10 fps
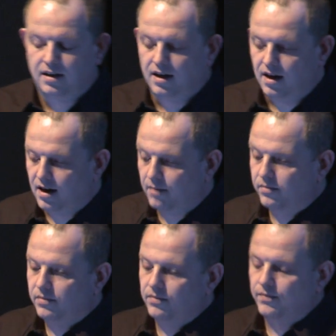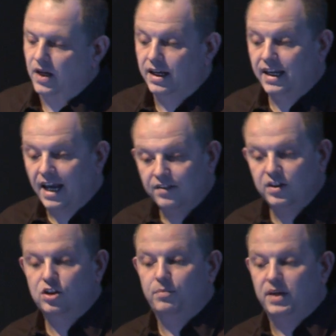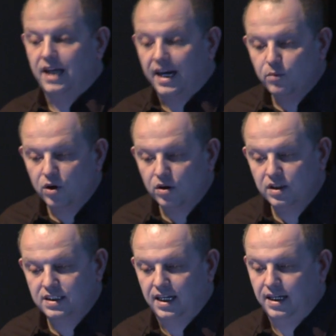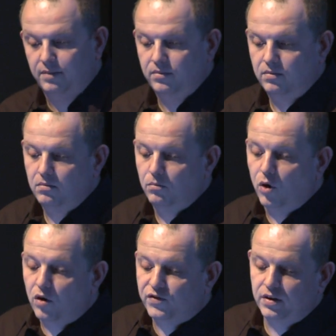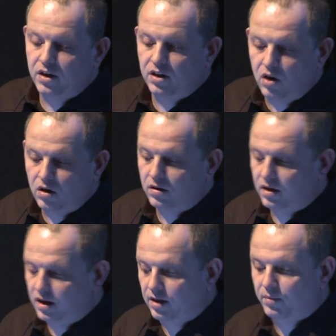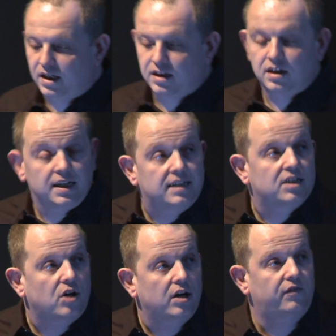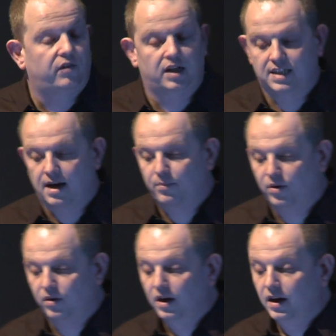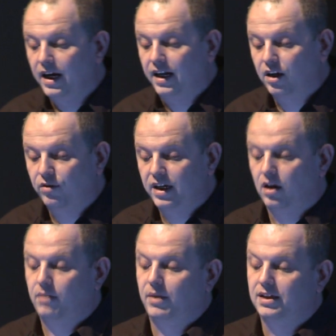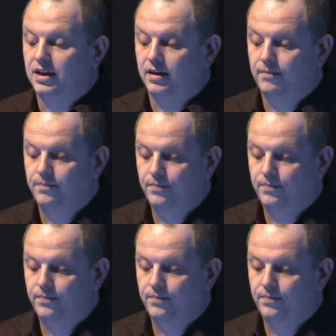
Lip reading: And again, this could be anyone on the team. More often than not, it'll be a lead designer, for example, in a green light meeting.